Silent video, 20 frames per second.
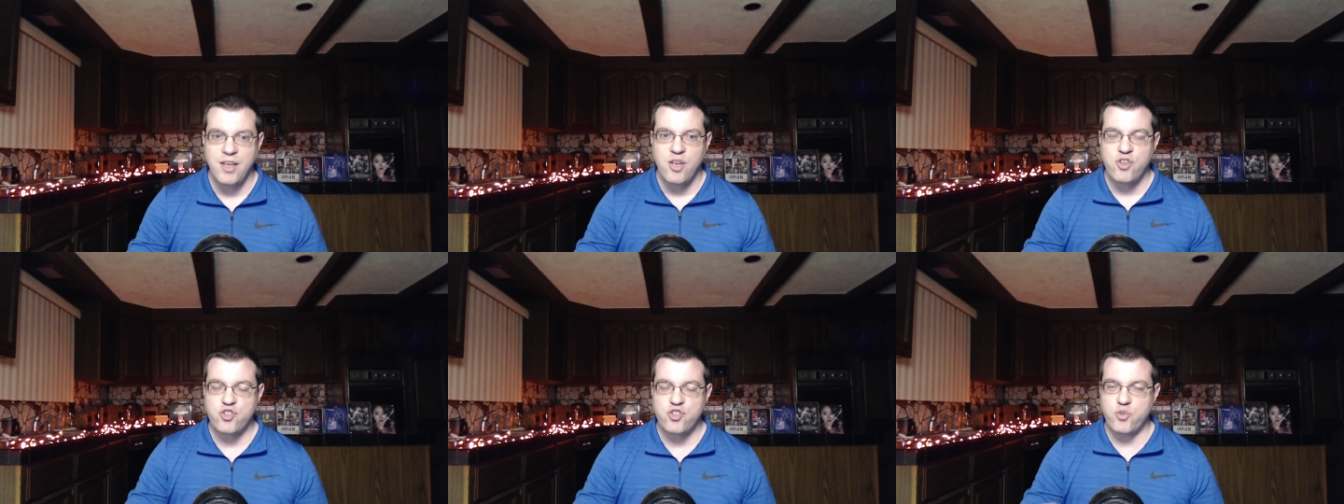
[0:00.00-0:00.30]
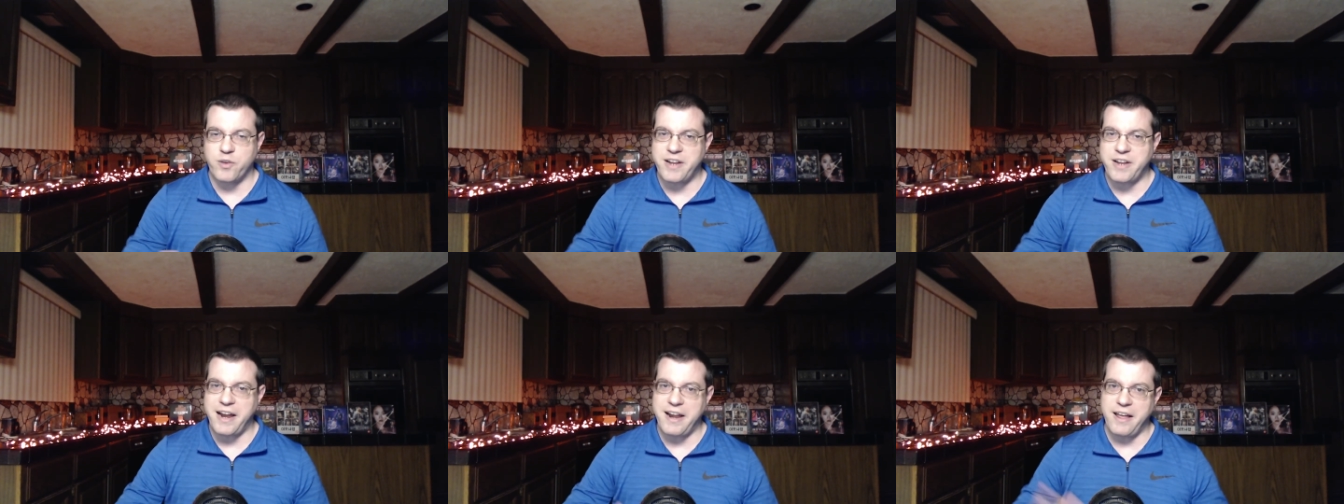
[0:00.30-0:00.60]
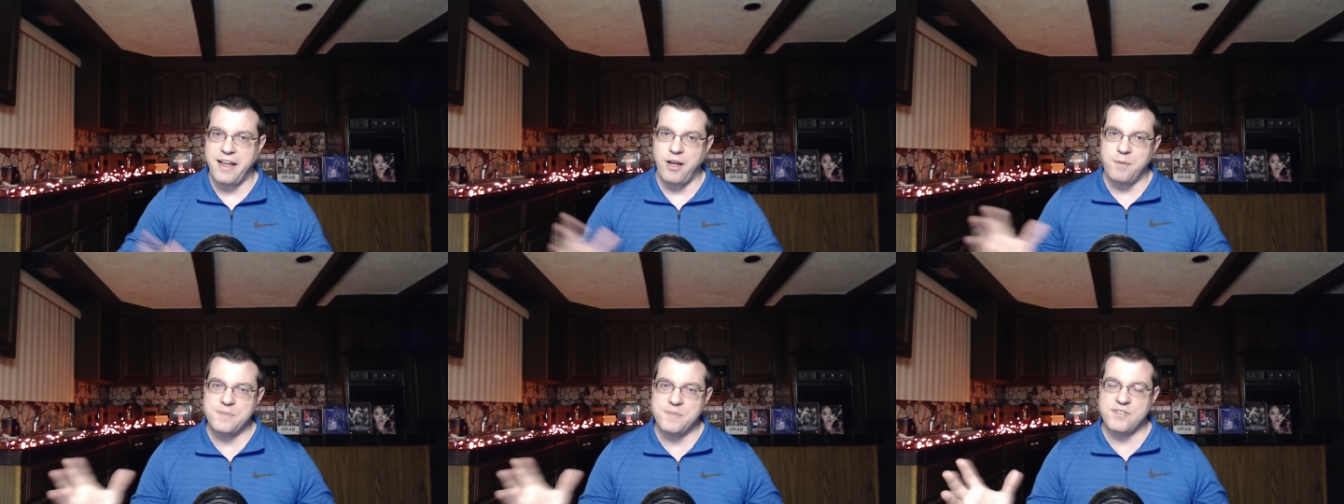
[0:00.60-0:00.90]
So it kind
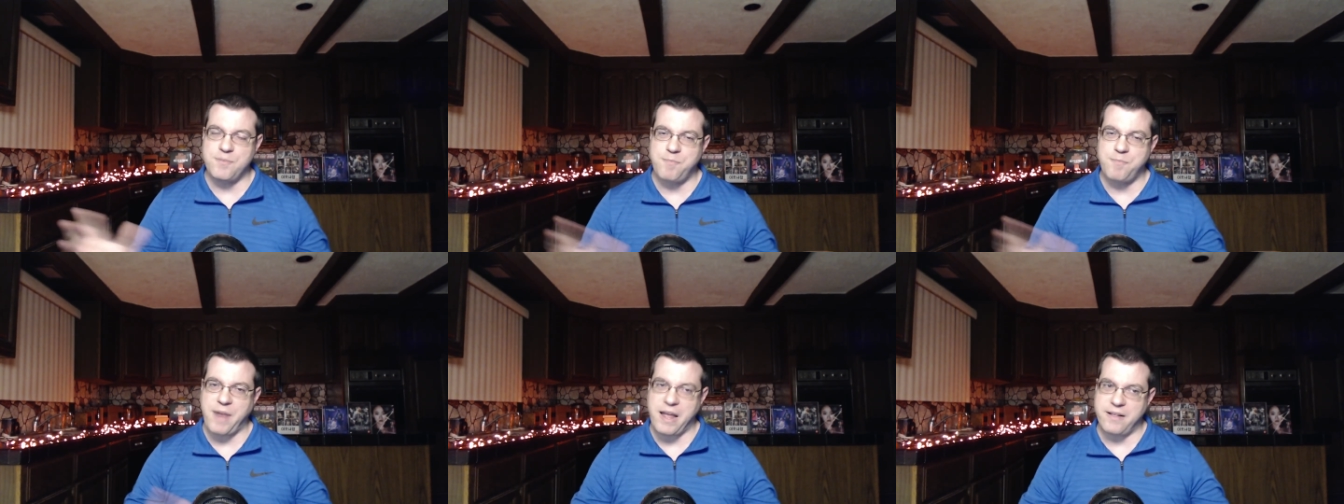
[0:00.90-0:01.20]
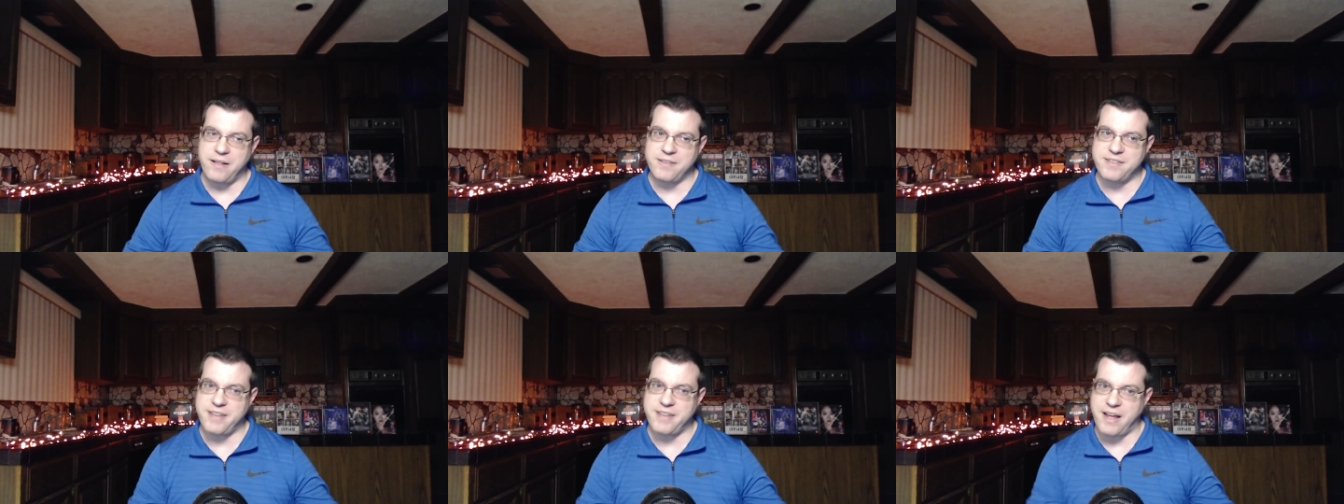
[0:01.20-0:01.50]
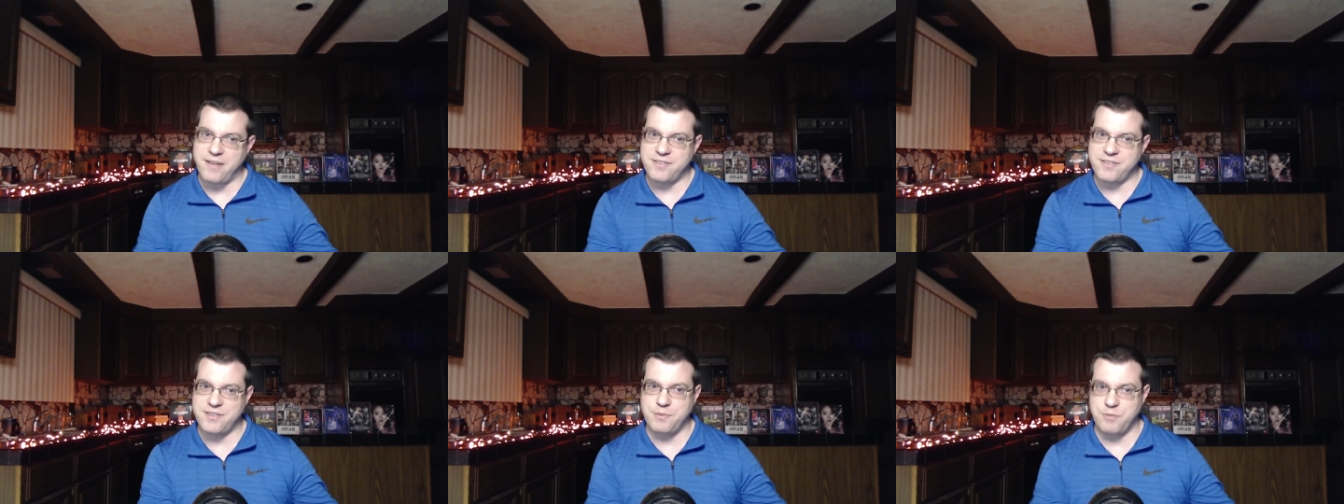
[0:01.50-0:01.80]
of helps to balance
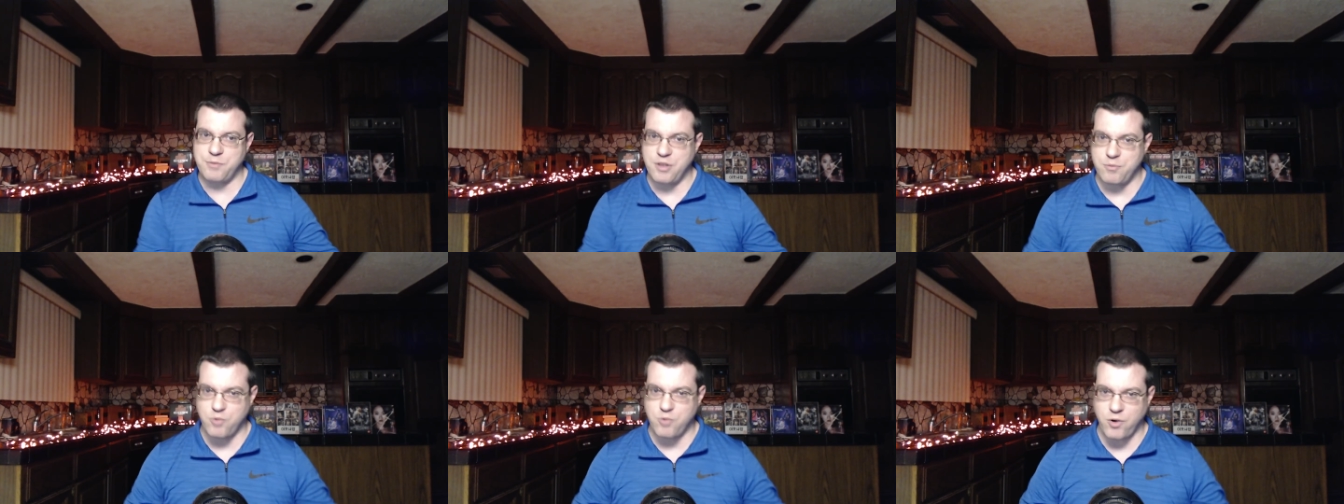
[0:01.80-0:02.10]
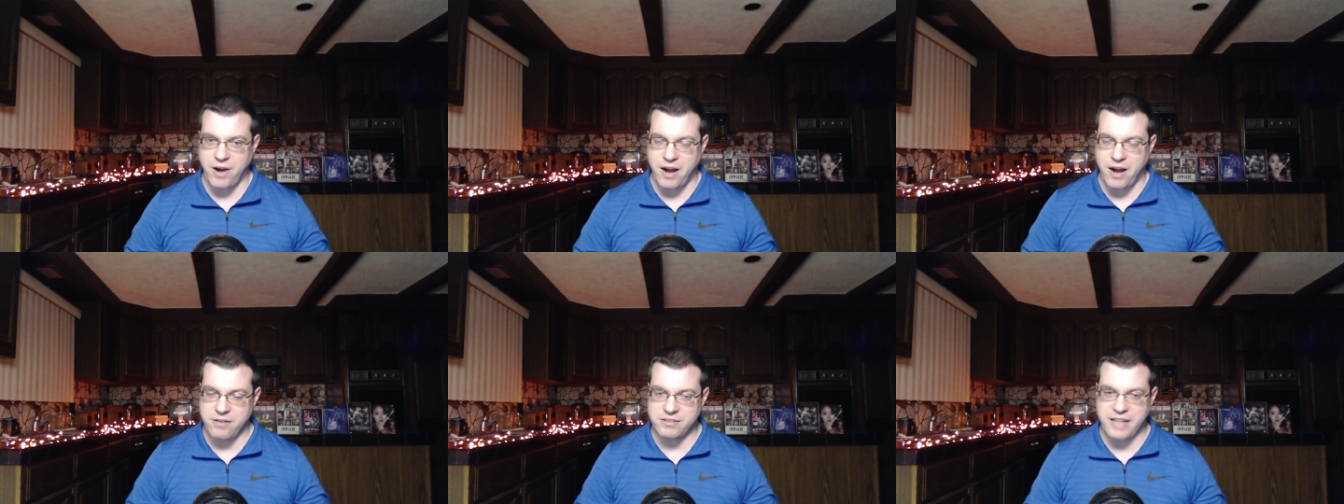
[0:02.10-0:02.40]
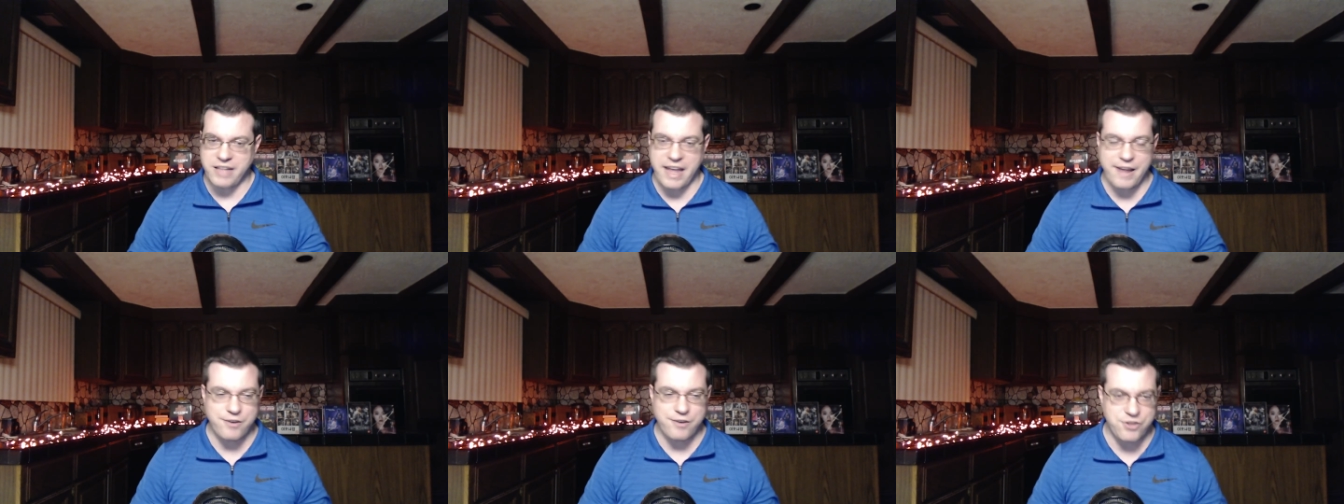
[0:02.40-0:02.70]
out some of the more
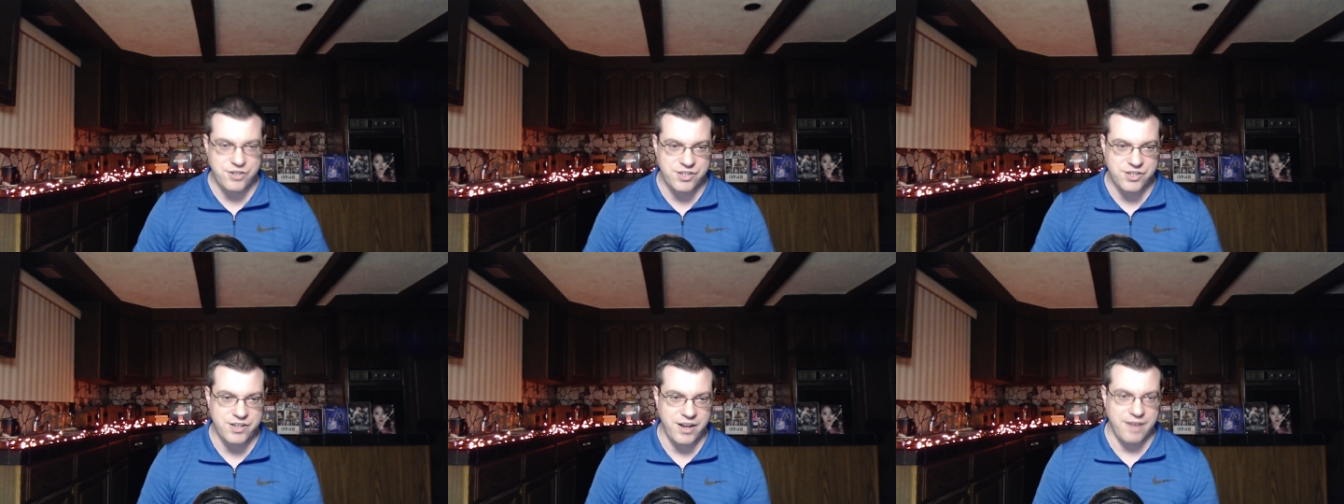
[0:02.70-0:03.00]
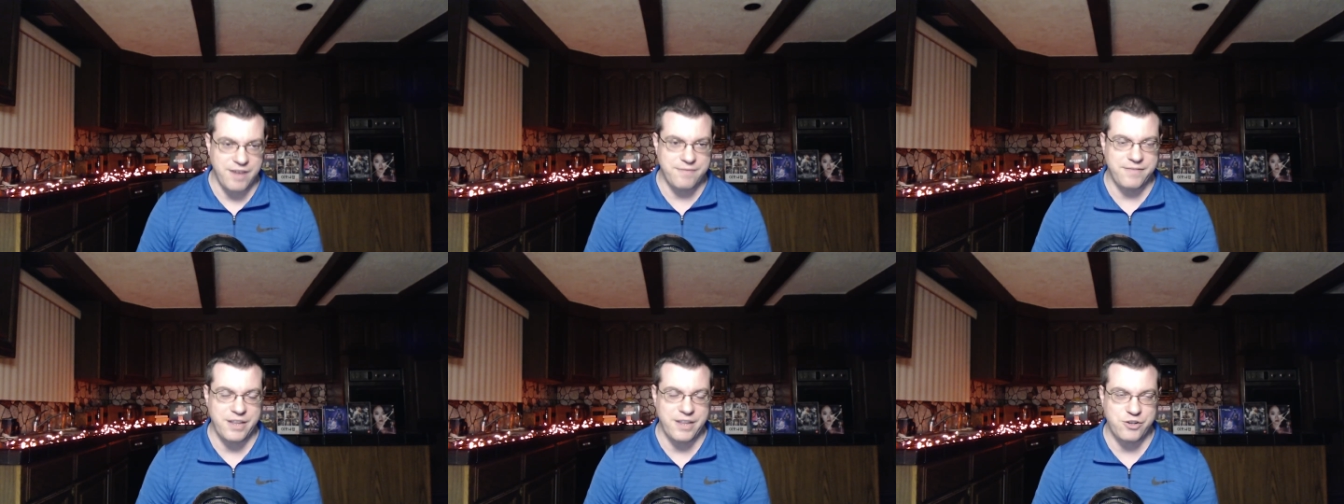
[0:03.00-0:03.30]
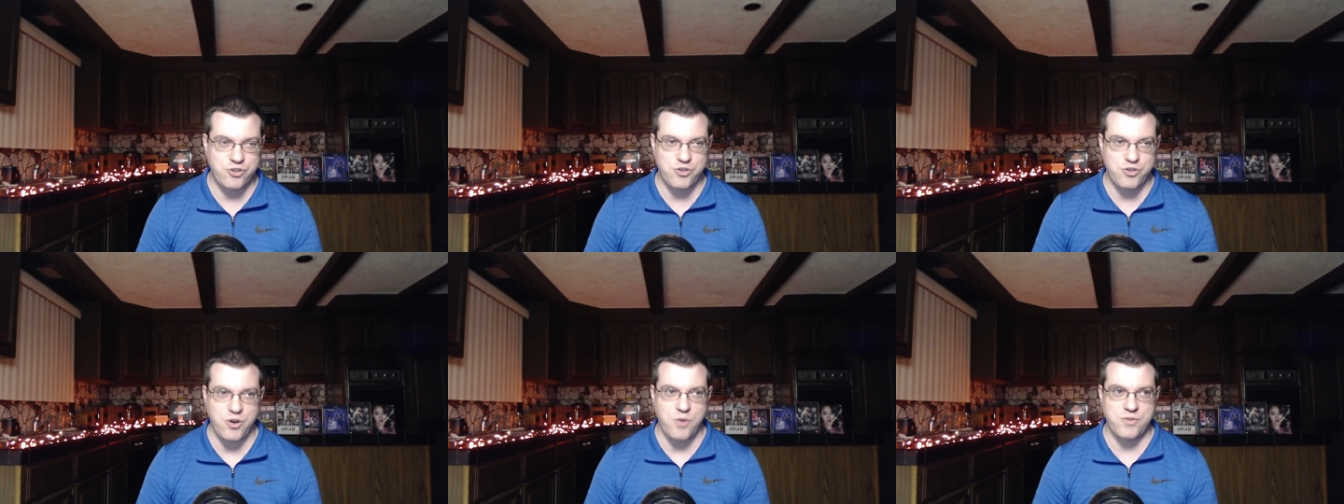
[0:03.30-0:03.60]
outlandish stuff that
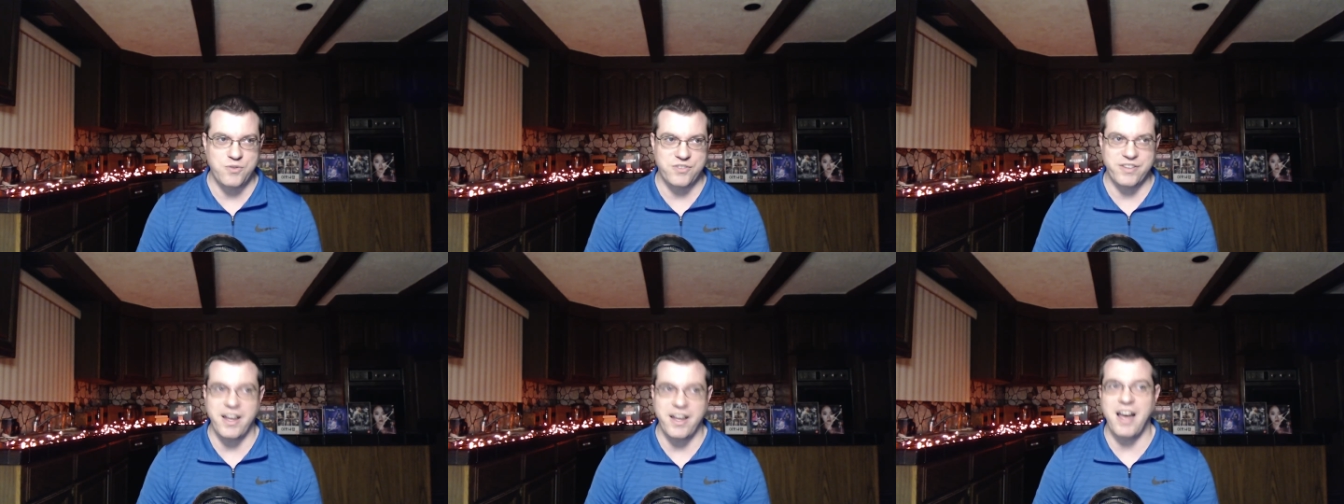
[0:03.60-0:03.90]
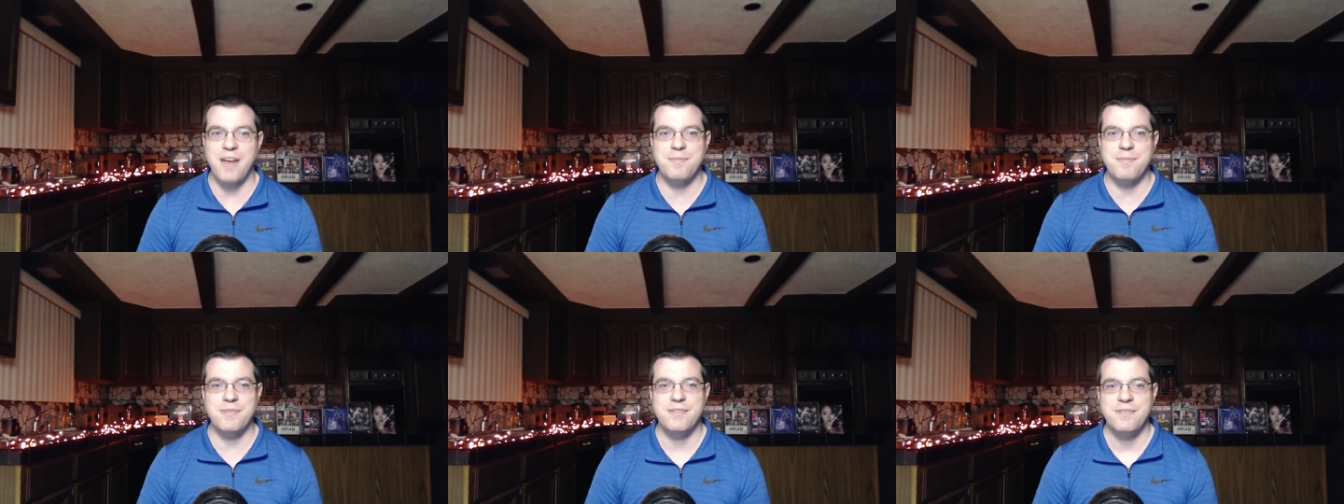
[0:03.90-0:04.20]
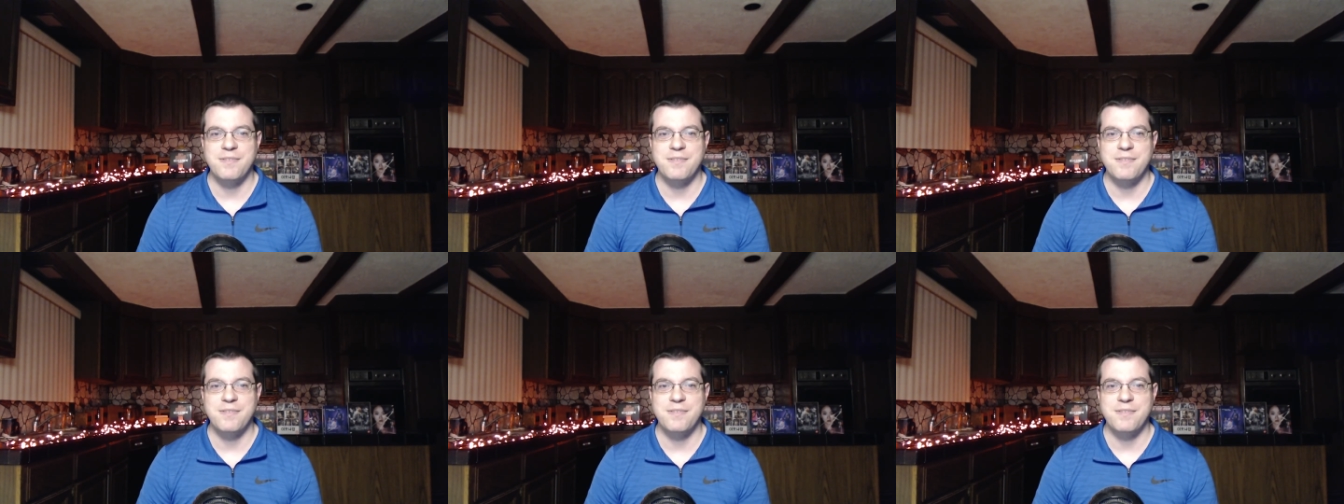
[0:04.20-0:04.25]
shows up.